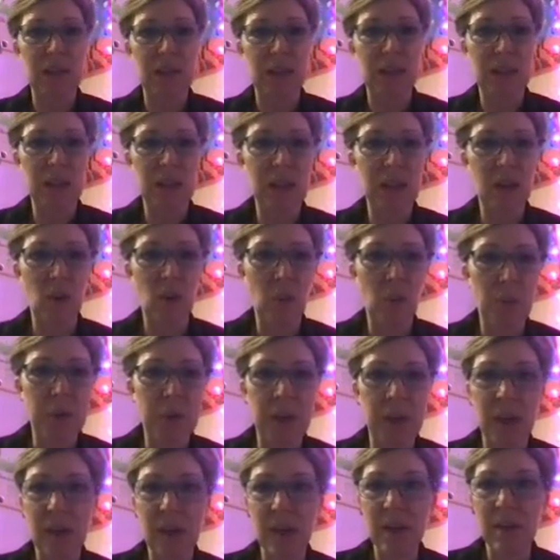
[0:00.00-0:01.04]

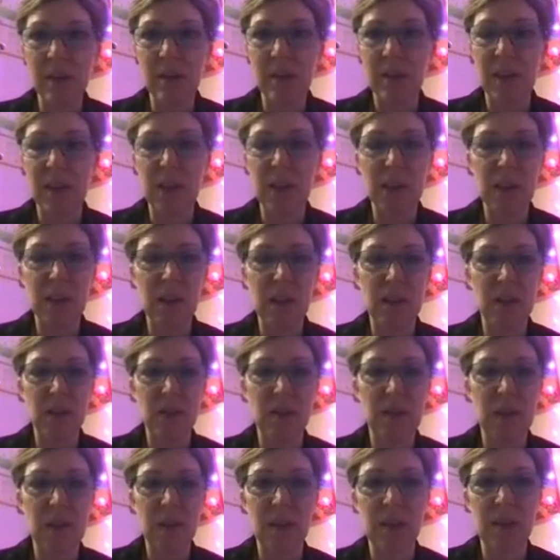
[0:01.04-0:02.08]
Ethiopia in the
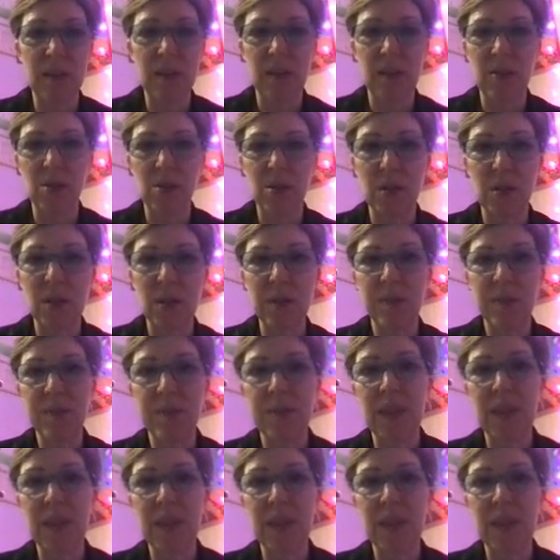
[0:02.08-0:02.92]
13th century.